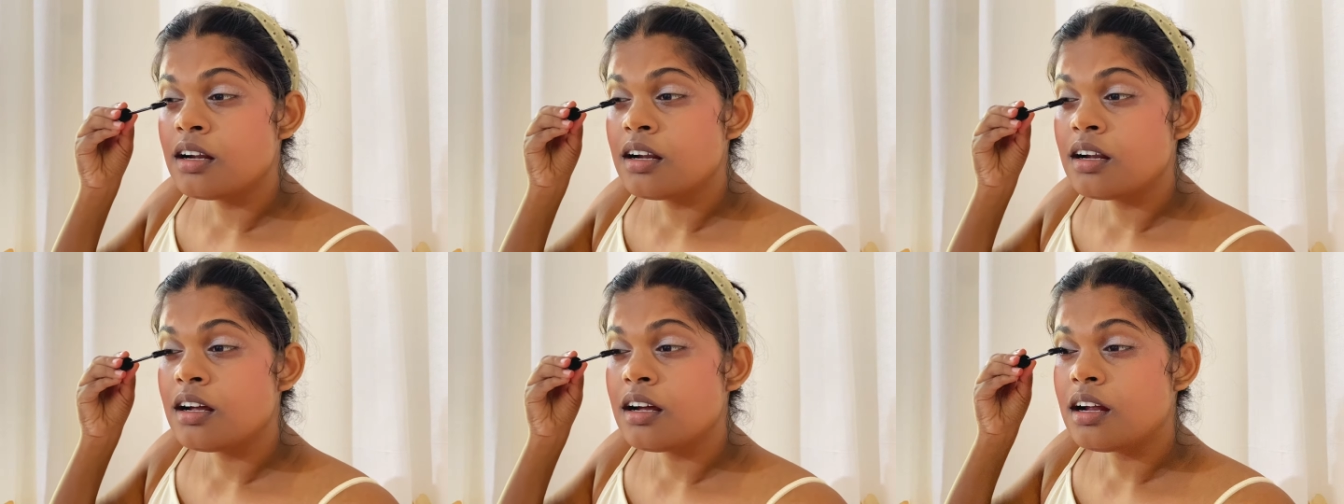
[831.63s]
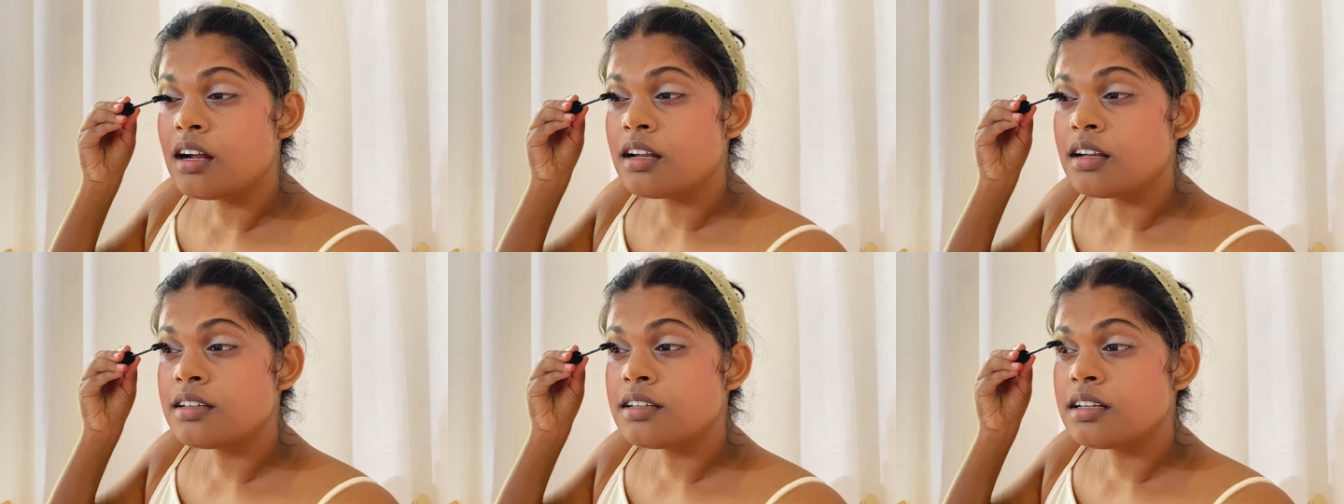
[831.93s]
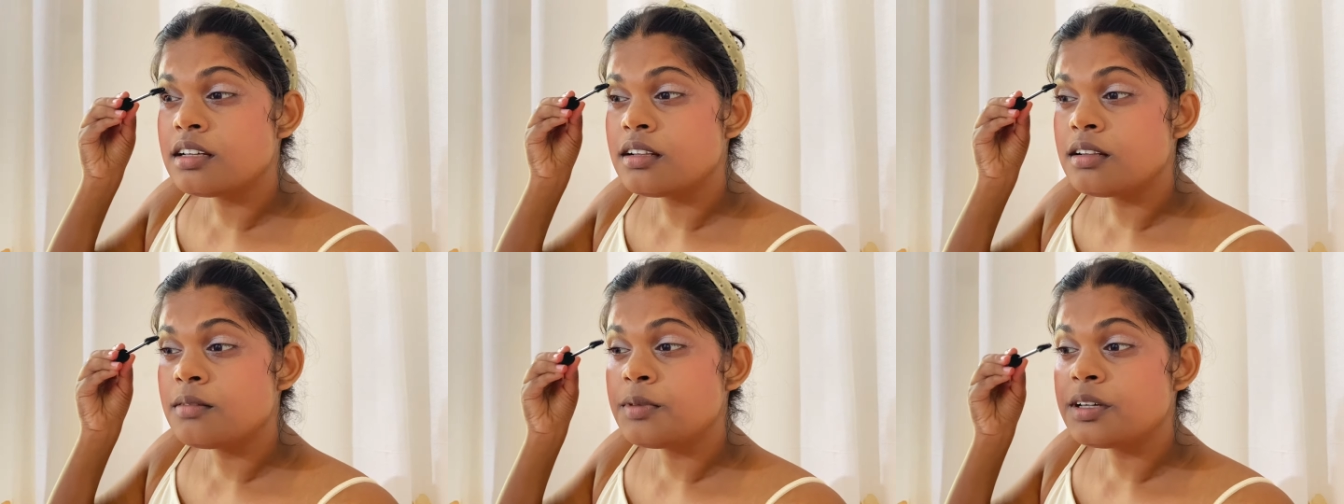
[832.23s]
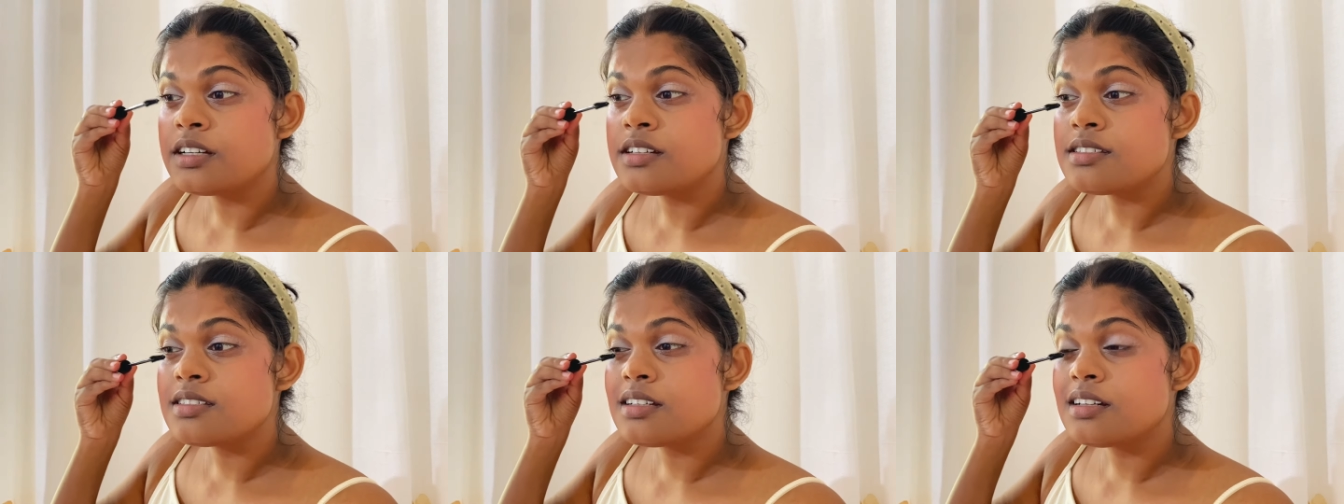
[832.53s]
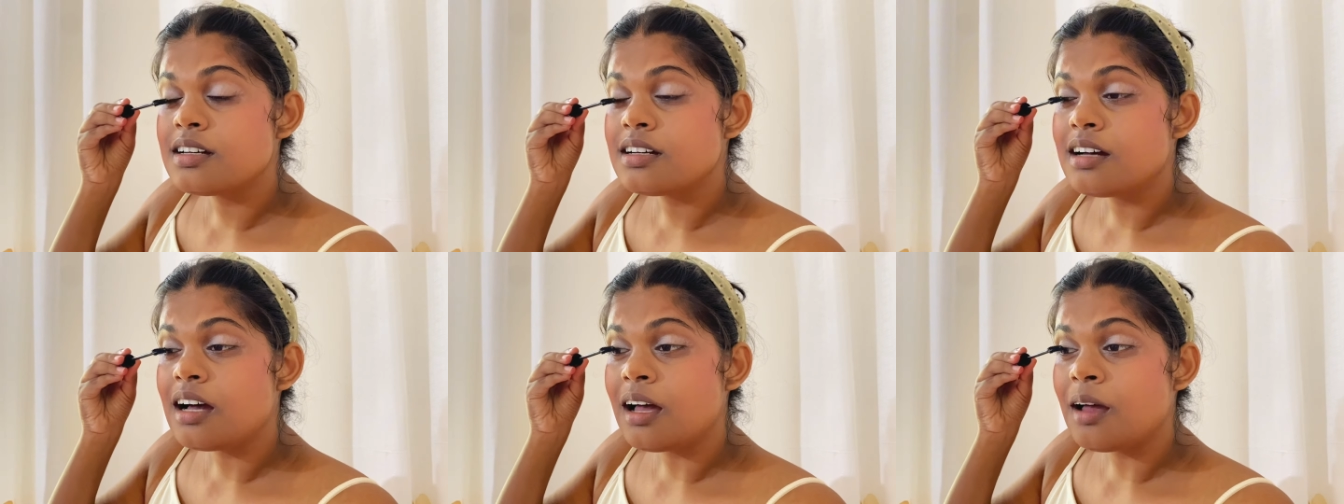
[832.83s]
until, because
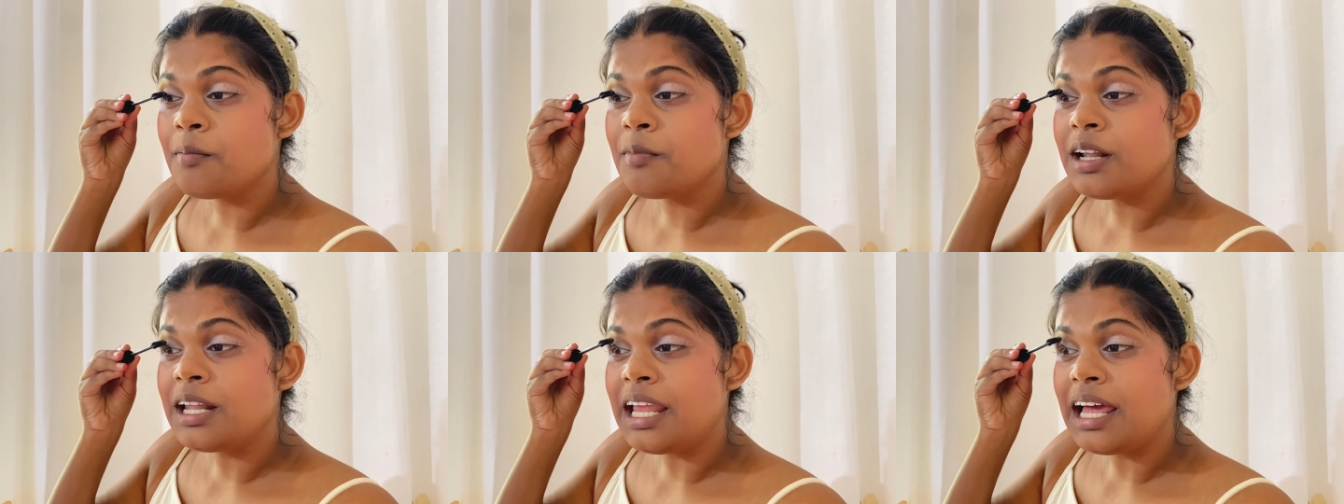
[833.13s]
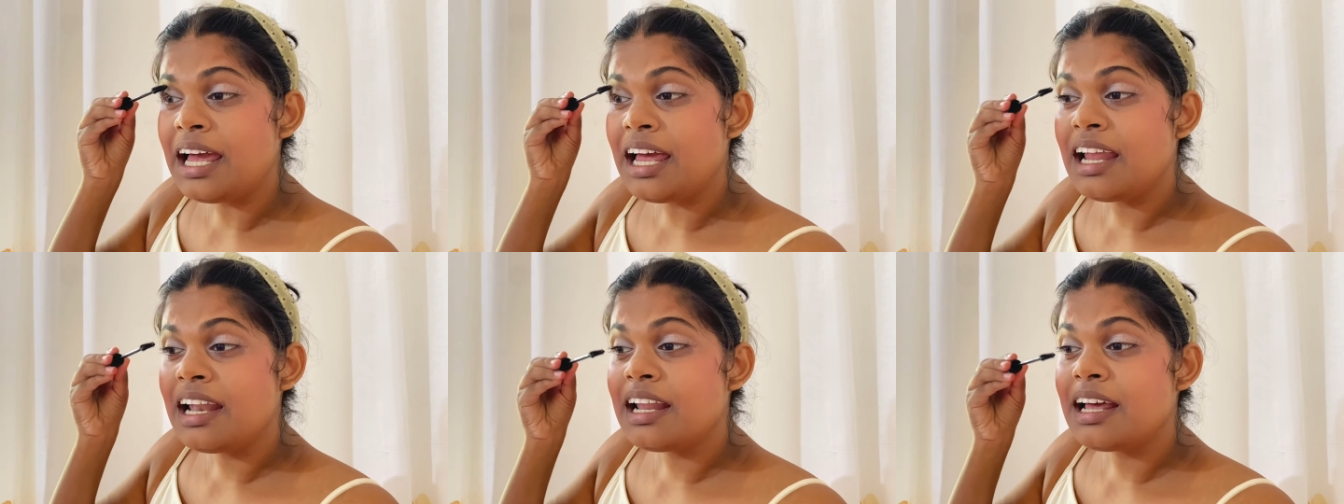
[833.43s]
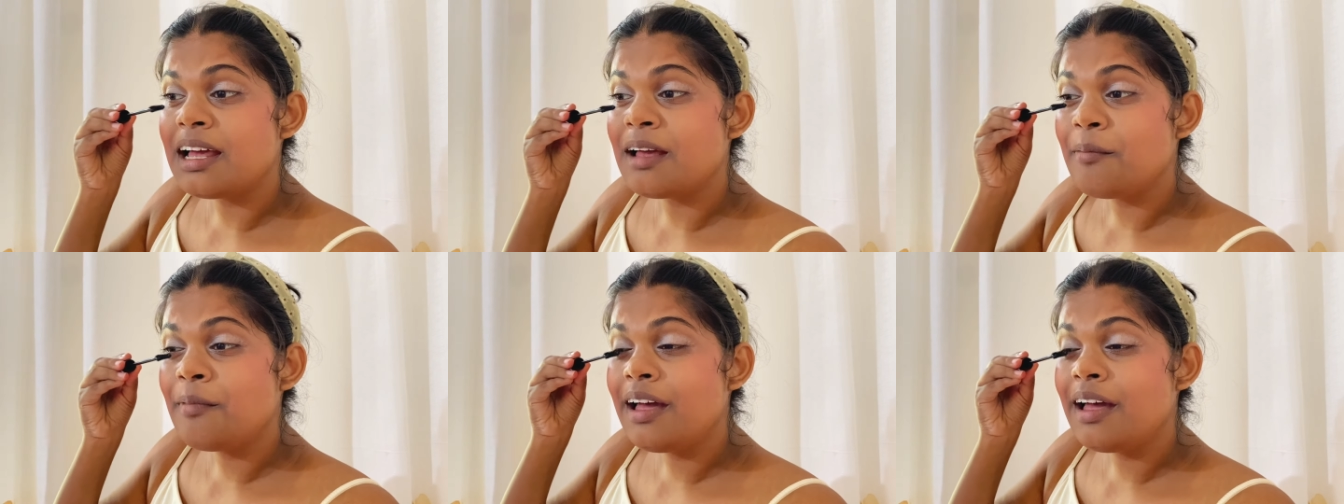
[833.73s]
I'm glad I'm